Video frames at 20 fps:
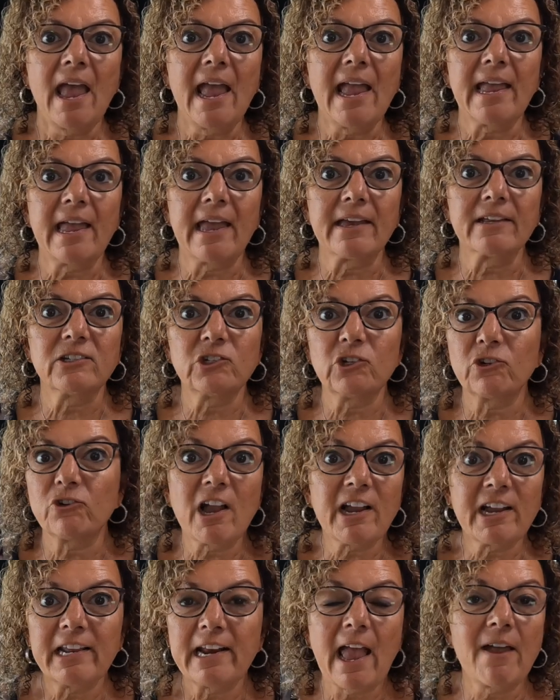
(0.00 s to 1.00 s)
And you're
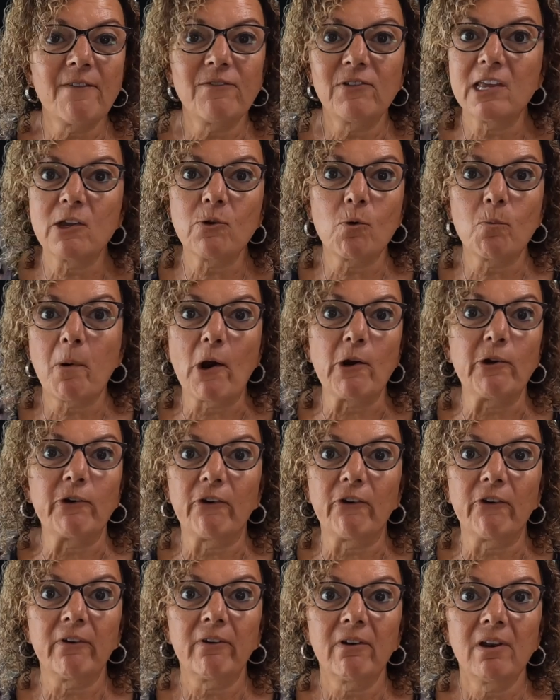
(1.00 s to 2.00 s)
not going to have an equal
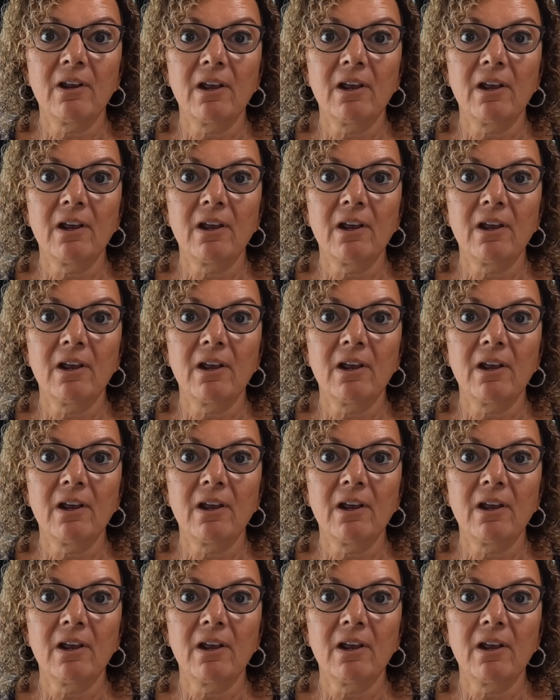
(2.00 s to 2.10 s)
partner,